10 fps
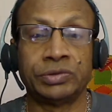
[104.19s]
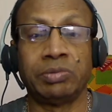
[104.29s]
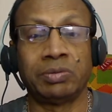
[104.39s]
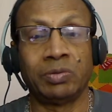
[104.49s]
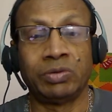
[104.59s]

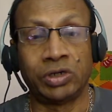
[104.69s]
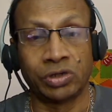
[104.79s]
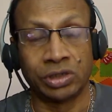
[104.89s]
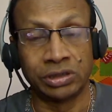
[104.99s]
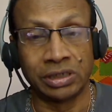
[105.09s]
people
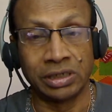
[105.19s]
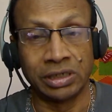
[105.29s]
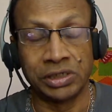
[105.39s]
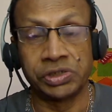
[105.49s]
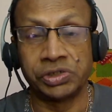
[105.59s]
withdraw their
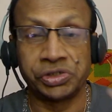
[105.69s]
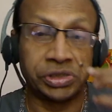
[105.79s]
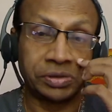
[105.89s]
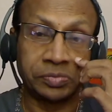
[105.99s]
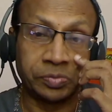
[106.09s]

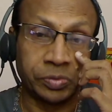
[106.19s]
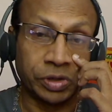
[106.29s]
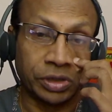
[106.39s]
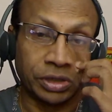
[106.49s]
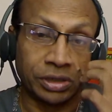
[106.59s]
relationship
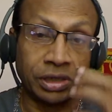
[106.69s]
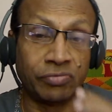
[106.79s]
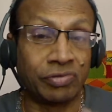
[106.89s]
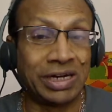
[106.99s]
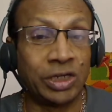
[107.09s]
or they
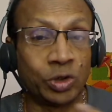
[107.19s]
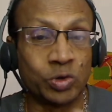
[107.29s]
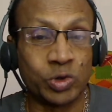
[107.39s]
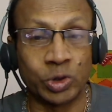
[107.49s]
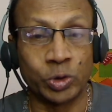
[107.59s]
find their
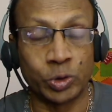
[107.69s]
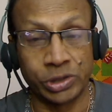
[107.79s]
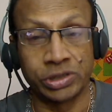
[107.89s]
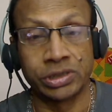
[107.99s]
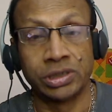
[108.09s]
own
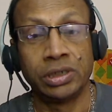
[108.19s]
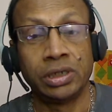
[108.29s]
solutions.